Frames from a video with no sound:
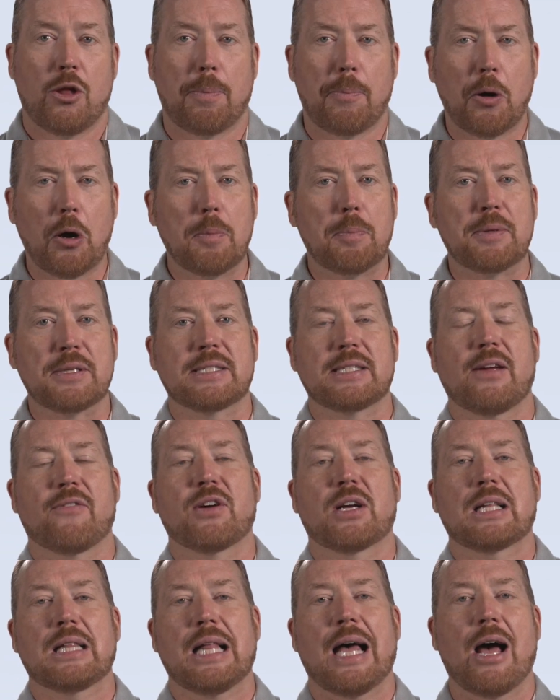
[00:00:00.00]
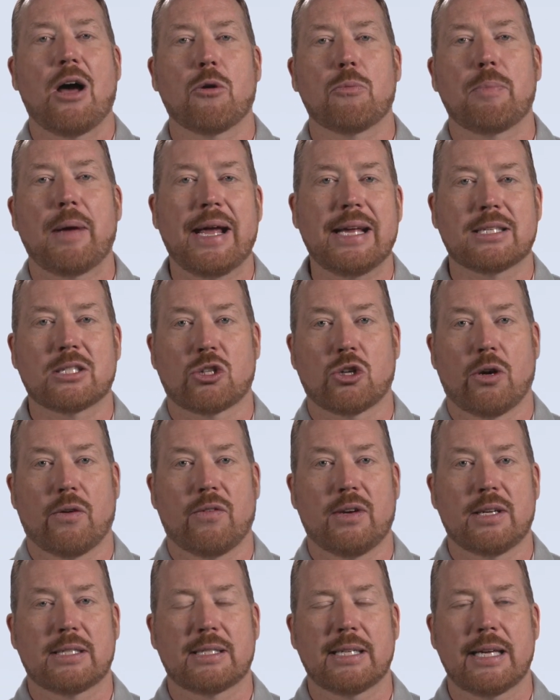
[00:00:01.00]
The purpose of a cloud-based
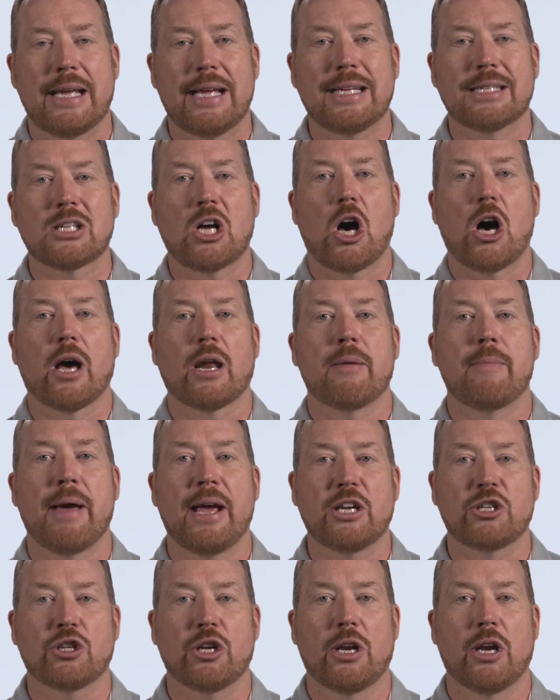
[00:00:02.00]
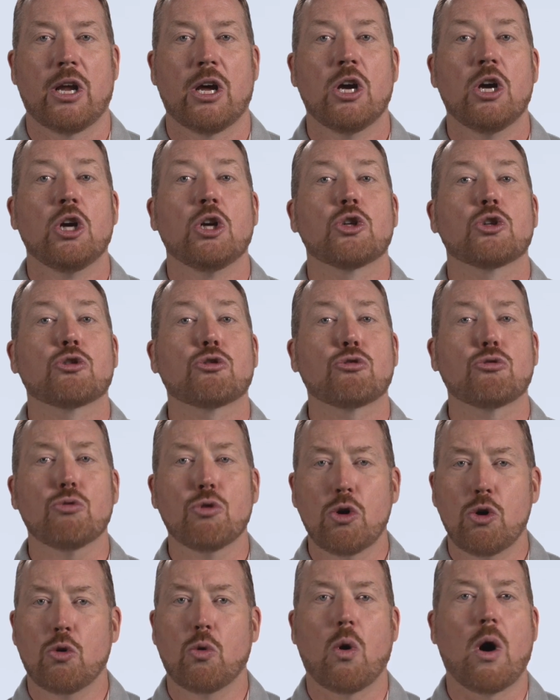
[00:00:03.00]
service is automation,
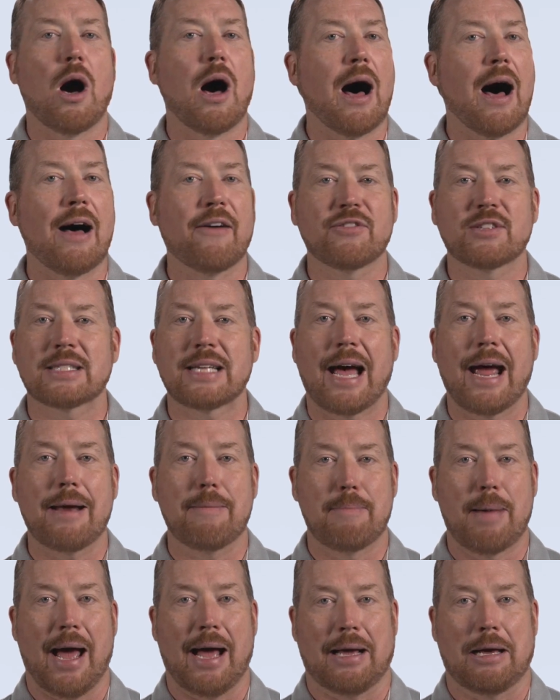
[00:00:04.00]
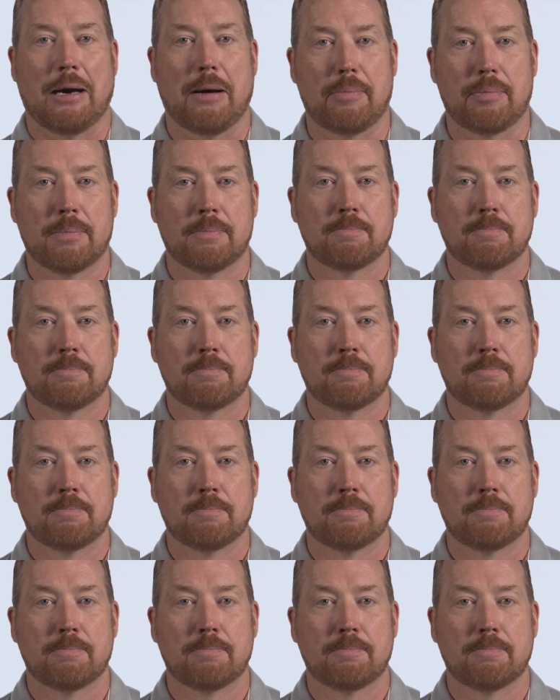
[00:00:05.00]
true off-site backup,